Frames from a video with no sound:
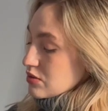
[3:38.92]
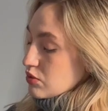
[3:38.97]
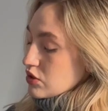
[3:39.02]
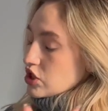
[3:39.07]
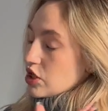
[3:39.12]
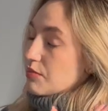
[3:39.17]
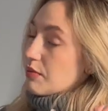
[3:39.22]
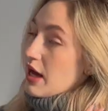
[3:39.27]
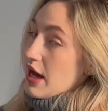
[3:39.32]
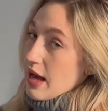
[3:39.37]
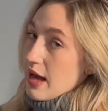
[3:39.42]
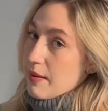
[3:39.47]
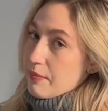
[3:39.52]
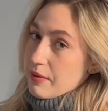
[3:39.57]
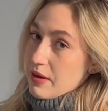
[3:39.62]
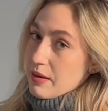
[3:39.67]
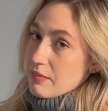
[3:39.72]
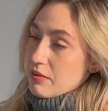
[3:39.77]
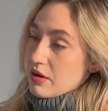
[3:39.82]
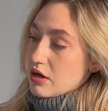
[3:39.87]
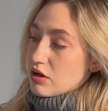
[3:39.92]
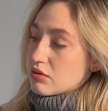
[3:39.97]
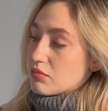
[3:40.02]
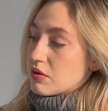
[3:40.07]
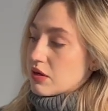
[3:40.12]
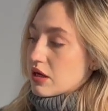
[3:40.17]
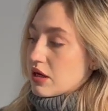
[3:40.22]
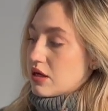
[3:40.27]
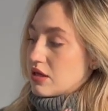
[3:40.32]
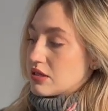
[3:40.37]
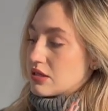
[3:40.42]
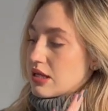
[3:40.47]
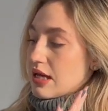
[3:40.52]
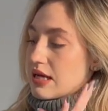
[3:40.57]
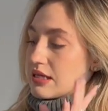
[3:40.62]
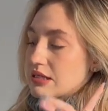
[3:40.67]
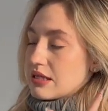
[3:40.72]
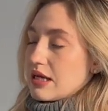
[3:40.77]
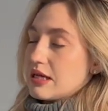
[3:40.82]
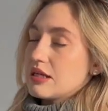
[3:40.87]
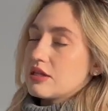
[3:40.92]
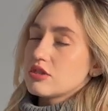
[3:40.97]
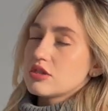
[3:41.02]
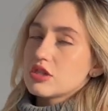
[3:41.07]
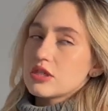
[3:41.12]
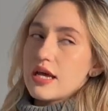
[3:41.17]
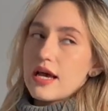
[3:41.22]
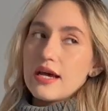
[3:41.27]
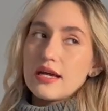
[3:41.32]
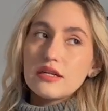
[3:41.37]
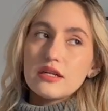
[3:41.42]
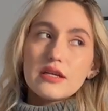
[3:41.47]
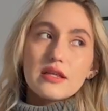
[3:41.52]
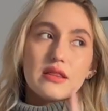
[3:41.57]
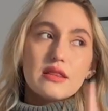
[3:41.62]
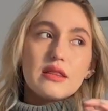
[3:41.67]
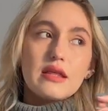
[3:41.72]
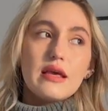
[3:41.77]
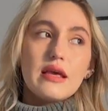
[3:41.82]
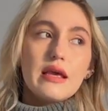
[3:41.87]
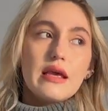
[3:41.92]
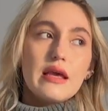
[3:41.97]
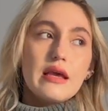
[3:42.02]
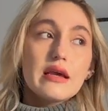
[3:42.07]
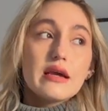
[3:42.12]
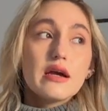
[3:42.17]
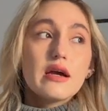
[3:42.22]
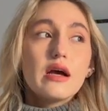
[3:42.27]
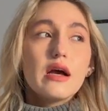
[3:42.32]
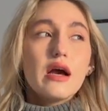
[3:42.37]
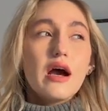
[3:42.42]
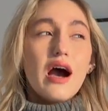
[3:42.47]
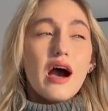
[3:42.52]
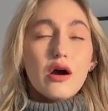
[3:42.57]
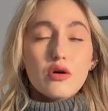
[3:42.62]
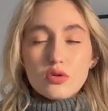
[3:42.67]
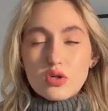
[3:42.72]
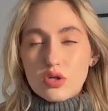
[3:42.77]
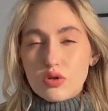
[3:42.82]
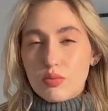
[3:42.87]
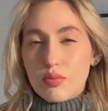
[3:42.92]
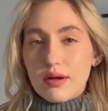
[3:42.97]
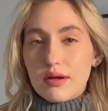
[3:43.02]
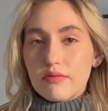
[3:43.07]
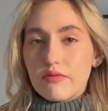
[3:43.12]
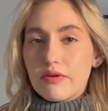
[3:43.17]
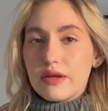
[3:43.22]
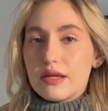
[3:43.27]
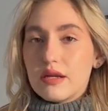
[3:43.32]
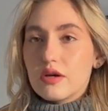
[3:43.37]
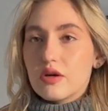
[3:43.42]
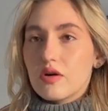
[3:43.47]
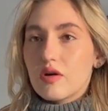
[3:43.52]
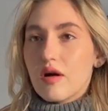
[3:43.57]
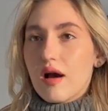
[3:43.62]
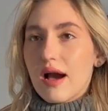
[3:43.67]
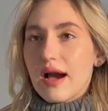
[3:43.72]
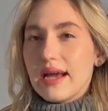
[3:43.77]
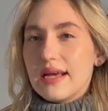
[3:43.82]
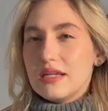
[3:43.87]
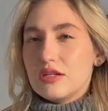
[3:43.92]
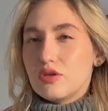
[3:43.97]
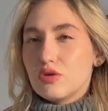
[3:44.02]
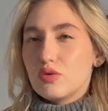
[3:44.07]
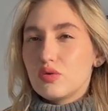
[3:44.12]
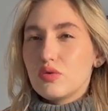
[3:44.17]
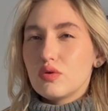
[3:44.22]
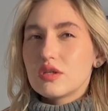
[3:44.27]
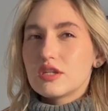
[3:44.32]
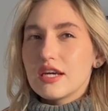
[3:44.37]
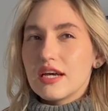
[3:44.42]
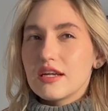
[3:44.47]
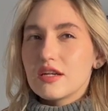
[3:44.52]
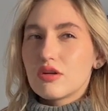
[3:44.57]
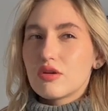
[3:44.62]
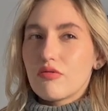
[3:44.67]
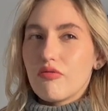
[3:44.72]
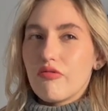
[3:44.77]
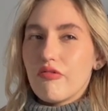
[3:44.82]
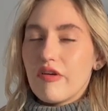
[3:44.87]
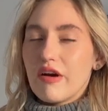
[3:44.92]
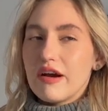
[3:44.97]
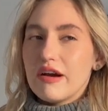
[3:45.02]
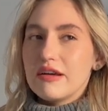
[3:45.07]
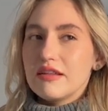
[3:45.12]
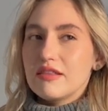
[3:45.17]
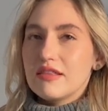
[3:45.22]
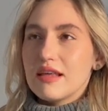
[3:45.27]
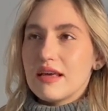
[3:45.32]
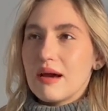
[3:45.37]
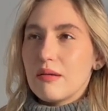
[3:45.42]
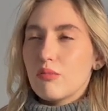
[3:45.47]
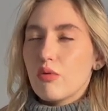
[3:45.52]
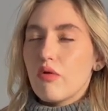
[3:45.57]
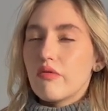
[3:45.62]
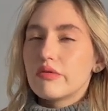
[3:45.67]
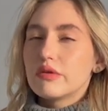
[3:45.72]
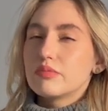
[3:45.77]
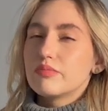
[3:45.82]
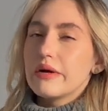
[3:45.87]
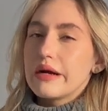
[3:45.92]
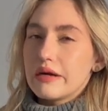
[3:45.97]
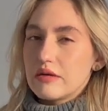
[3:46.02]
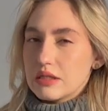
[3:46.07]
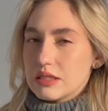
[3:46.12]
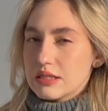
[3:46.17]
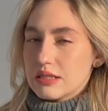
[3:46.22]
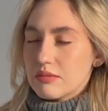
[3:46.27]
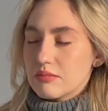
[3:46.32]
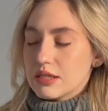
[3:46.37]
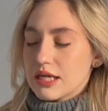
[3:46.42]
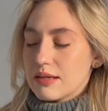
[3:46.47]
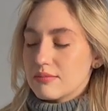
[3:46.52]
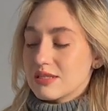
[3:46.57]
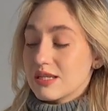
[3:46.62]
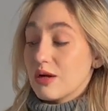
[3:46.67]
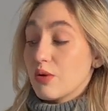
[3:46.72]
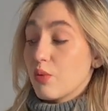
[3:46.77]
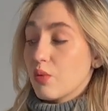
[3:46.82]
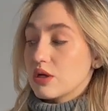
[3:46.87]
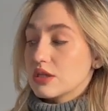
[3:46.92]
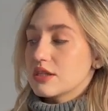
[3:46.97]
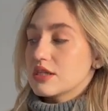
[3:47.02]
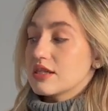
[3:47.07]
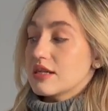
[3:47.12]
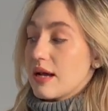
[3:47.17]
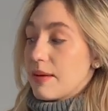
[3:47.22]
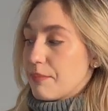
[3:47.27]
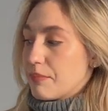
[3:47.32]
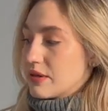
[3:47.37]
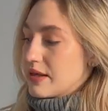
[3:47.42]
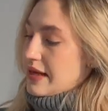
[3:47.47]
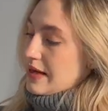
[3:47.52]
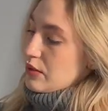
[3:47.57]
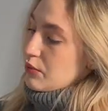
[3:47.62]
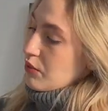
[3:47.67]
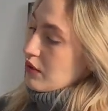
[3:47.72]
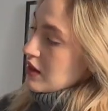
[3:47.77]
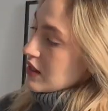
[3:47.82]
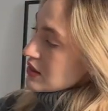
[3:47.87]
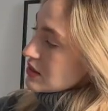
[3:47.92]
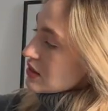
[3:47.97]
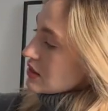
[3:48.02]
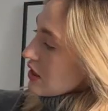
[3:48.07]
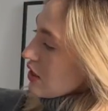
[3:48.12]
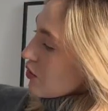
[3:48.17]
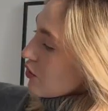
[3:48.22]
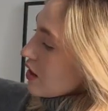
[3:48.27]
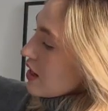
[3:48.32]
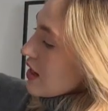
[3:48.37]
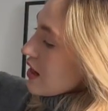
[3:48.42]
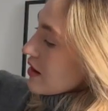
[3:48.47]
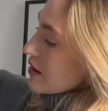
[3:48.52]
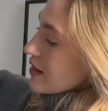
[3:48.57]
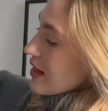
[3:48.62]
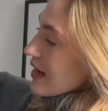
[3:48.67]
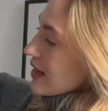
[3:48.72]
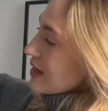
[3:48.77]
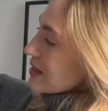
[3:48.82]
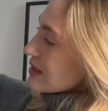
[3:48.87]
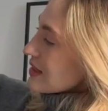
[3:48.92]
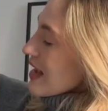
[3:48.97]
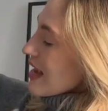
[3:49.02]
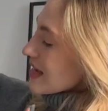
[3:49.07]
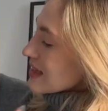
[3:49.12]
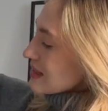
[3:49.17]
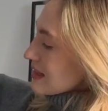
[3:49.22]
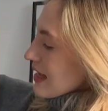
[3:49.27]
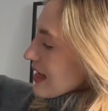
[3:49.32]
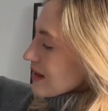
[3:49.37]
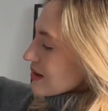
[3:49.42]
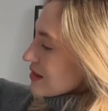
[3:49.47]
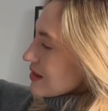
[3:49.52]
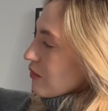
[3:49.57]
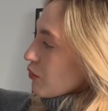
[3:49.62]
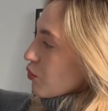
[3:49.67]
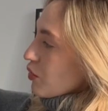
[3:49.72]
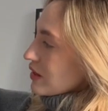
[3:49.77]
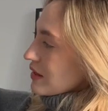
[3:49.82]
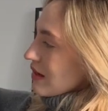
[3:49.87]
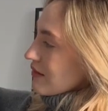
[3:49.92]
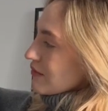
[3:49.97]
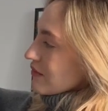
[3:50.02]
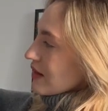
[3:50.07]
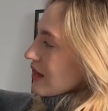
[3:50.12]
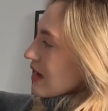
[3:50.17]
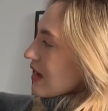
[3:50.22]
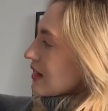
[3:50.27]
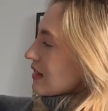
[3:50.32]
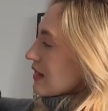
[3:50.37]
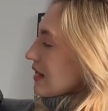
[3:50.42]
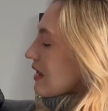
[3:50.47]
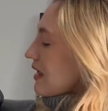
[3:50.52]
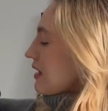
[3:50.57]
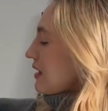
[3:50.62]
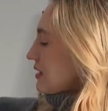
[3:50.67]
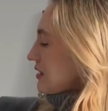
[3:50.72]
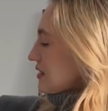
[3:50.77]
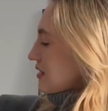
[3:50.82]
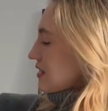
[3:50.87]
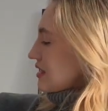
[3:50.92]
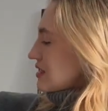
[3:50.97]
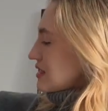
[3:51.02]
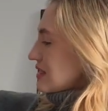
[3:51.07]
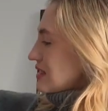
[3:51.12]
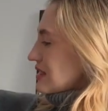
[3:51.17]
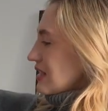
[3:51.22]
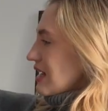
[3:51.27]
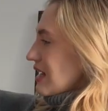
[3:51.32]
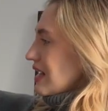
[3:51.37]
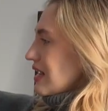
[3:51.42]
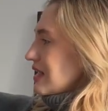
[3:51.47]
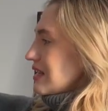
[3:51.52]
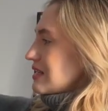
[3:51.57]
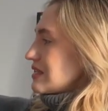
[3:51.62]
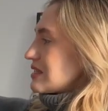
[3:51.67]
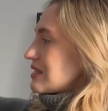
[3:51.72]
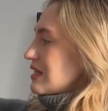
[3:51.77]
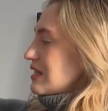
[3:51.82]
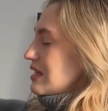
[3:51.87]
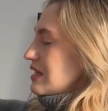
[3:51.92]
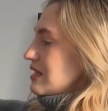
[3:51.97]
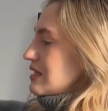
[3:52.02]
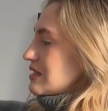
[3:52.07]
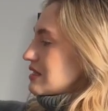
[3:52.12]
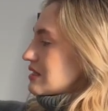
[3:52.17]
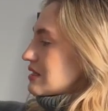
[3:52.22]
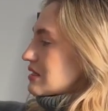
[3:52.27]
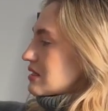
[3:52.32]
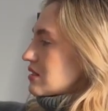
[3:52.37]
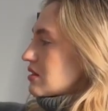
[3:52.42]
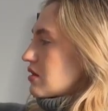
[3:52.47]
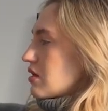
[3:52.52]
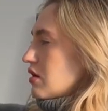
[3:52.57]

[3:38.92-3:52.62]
which I'm happy about because, as I said in the outerwear video, I do tend to find them overbearing sometimes. I wanted a plain one, so that is exactly what I've got. And the size is,